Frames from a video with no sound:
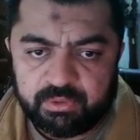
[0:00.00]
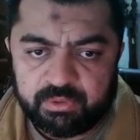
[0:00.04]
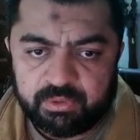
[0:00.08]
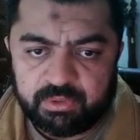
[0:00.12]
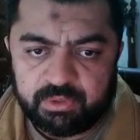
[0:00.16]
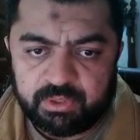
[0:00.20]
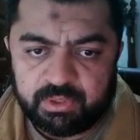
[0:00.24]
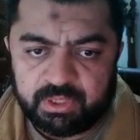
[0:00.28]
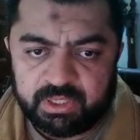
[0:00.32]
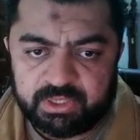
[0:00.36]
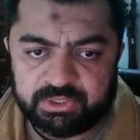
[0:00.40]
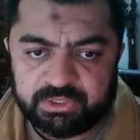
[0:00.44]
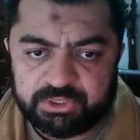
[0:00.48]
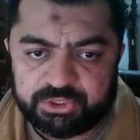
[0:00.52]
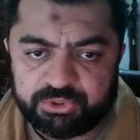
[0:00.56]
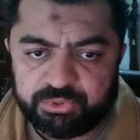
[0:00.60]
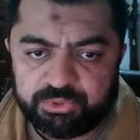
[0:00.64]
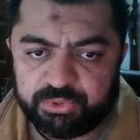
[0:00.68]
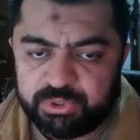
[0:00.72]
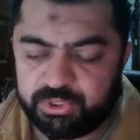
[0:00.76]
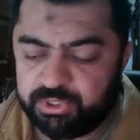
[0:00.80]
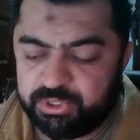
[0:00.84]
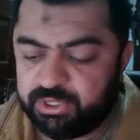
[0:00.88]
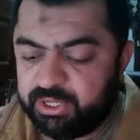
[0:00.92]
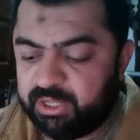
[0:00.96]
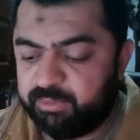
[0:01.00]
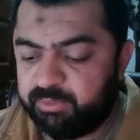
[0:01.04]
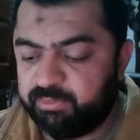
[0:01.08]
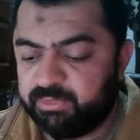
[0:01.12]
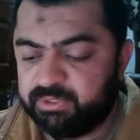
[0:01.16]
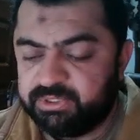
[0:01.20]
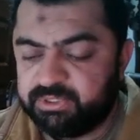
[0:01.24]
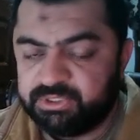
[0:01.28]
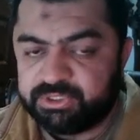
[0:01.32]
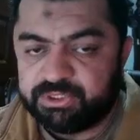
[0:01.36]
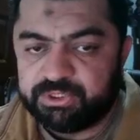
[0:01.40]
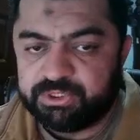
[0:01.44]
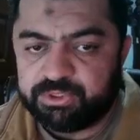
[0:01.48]
like student name
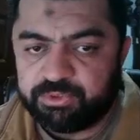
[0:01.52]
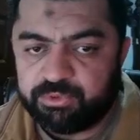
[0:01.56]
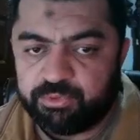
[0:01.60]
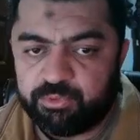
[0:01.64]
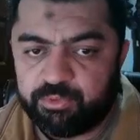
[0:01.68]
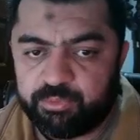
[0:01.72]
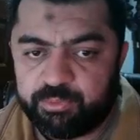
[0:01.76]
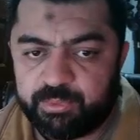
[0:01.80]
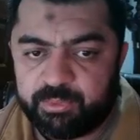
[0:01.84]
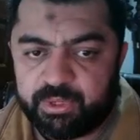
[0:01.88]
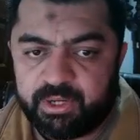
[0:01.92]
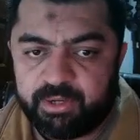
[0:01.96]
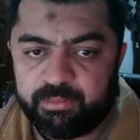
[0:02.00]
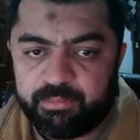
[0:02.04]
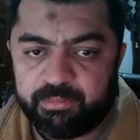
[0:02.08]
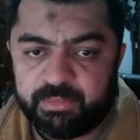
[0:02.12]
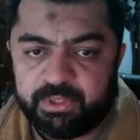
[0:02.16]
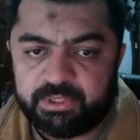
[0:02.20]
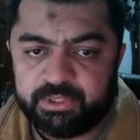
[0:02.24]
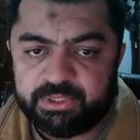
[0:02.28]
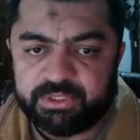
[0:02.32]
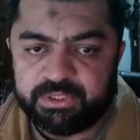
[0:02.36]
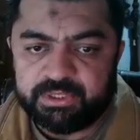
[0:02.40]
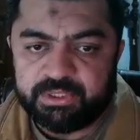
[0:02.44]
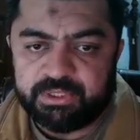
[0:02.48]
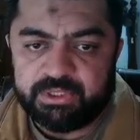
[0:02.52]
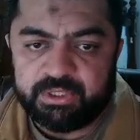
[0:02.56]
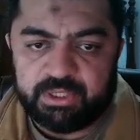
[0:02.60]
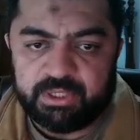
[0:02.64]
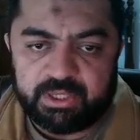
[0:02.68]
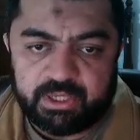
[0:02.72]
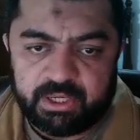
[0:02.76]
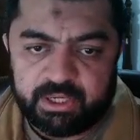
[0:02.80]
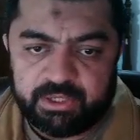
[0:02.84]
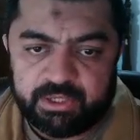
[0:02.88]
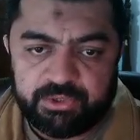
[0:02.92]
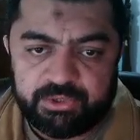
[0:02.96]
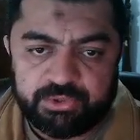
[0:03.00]
is Umar Bhatt
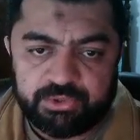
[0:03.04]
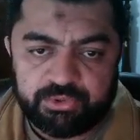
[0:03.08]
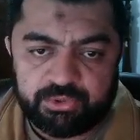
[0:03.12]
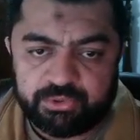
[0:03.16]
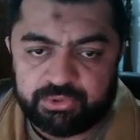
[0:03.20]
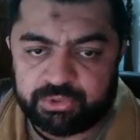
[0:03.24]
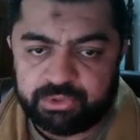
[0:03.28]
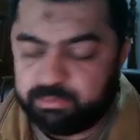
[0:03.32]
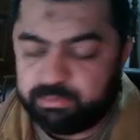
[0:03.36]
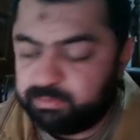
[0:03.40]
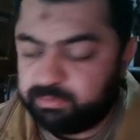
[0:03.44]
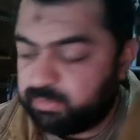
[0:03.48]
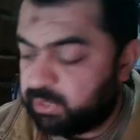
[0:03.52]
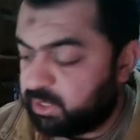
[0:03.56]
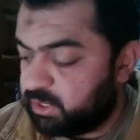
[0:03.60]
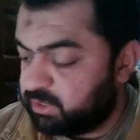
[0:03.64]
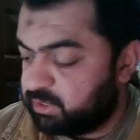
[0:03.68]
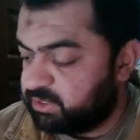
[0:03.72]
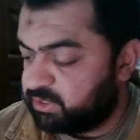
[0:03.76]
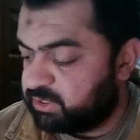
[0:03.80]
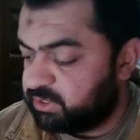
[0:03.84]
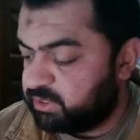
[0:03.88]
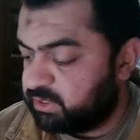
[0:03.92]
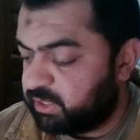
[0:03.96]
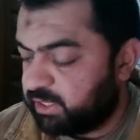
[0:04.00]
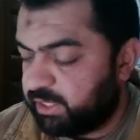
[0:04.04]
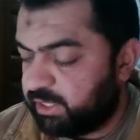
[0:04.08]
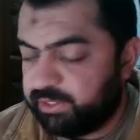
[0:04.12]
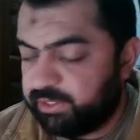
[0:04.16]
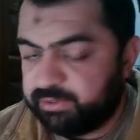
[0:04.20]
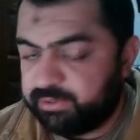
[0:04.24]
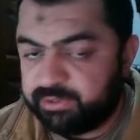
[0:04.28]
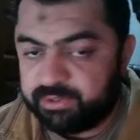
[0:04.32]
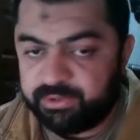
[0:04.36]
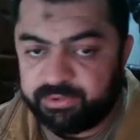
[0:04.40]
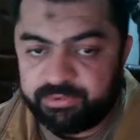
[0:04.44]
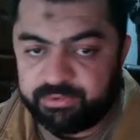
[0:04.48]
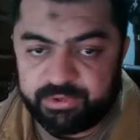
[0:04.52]
and total marks like
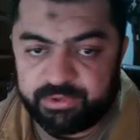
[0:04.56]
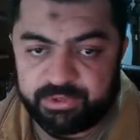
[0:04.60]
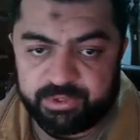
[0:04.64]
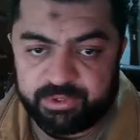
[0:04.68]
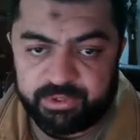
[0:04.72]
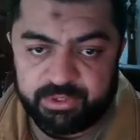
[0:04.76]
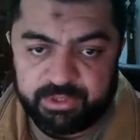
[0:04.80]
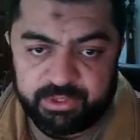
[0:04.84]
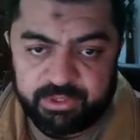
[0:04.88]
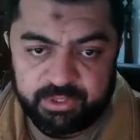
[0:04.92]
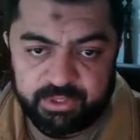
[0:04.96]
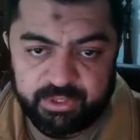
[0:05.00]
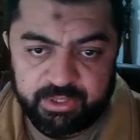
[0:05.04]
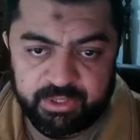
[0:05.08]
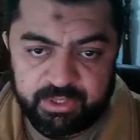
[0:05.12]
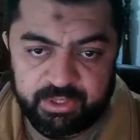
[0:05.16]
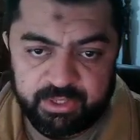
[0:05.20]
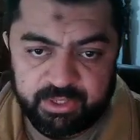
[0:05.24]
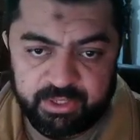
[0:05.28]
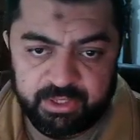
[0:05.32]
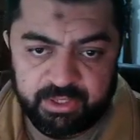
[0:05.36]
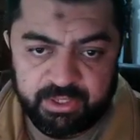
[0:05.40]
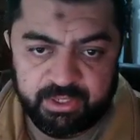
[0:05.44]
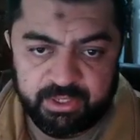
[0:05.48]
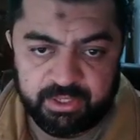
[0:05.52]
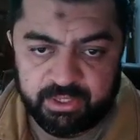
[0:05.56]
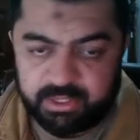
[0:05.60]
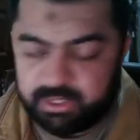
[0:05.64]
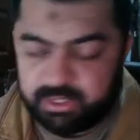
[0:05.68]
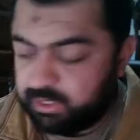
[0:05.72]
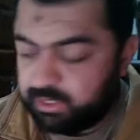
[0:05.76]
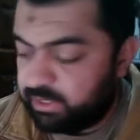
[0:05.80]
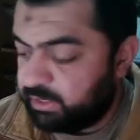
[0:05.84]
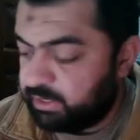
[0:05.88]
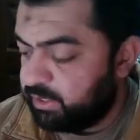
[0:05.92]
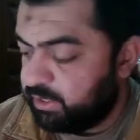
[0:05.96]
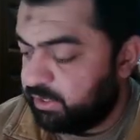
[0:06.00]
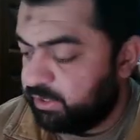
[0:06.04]
100,
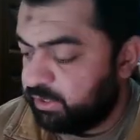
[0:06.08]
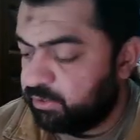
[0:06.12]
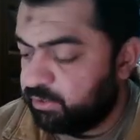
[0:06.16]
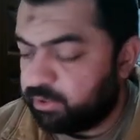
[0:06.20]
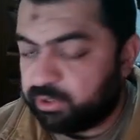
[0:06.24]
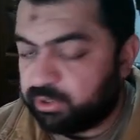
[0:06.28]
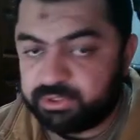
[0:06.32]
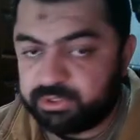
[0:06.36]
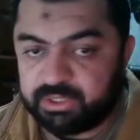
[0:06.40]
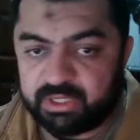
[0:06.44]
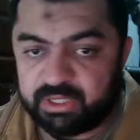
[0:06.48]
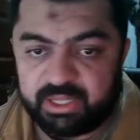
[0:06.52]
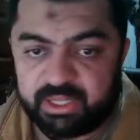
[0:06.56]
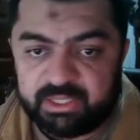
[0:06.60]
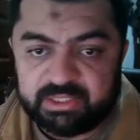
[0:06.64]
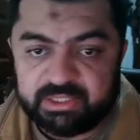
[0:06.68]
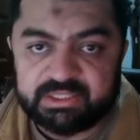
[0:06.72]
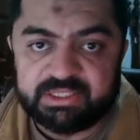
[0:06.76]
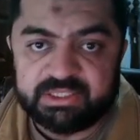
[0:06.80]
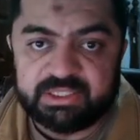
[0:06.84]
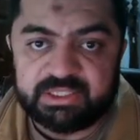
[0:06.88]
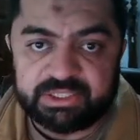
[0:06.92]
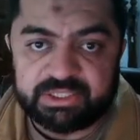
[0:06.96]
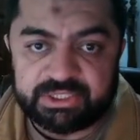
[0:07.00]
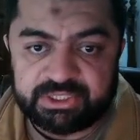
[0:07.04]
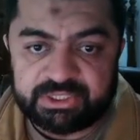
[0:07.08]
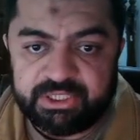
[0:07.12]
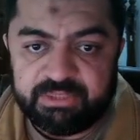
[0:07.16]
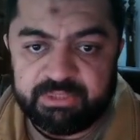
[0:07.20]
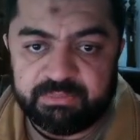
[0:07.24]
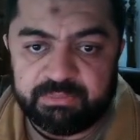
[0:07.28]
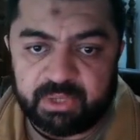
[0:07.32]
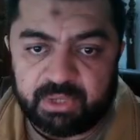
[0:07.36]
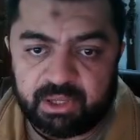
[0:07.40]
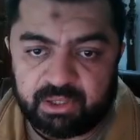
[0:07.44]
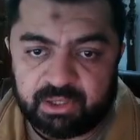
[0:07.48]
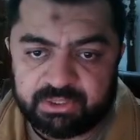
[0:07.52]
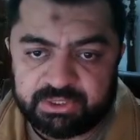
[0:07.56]
and he got like 60
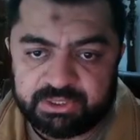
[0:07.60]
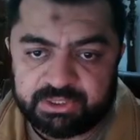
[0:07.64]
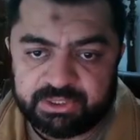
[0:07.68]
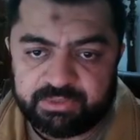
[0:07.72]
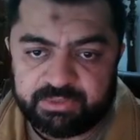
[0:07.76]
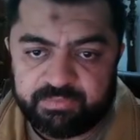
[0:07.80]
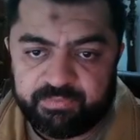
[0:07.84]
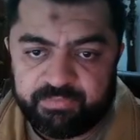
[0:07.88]
marks.